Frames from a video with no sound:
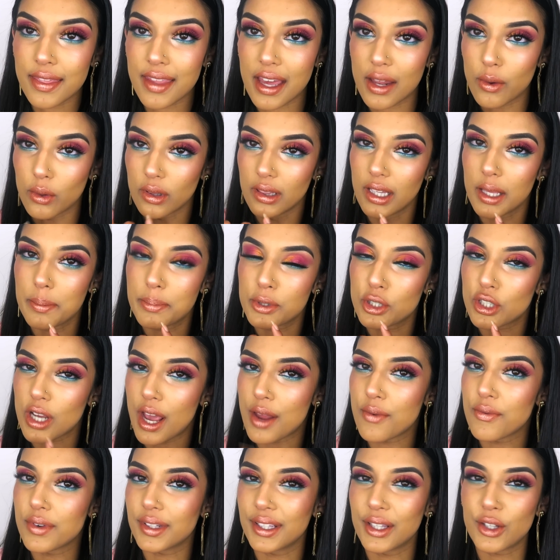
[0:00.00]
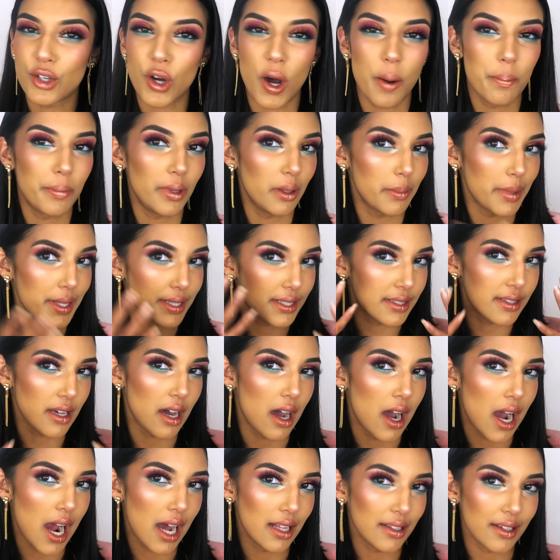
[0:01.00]
And that lip shine really complements the
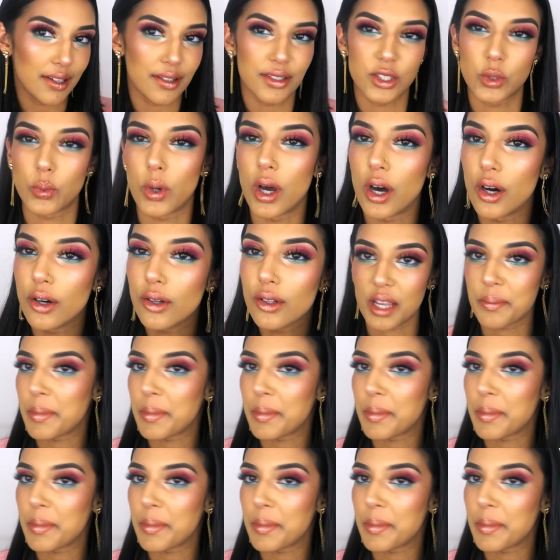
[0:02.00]
highlight as well.